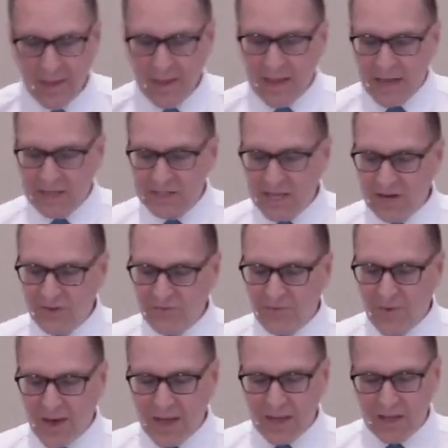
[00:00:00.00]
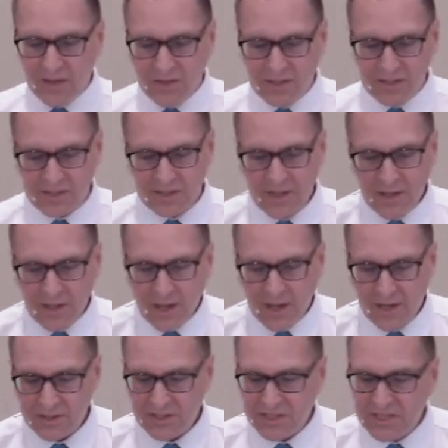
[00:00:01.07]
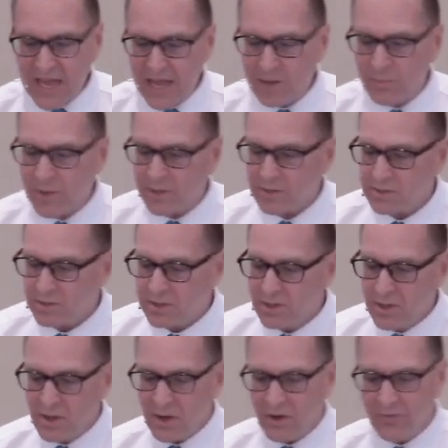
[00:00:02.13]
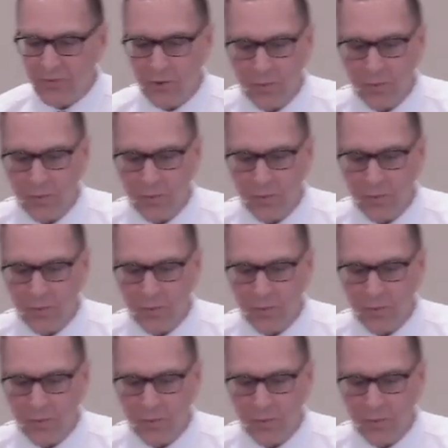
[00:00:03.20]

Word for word: identifying this uh, statement of who